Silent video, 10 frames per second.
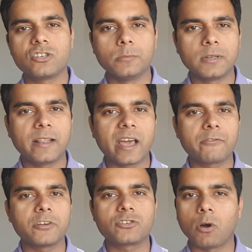German
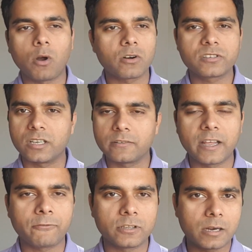language or in
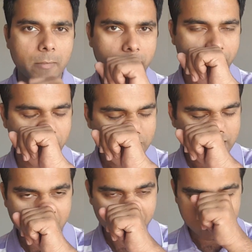that, for that matter,
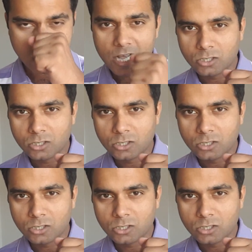French language?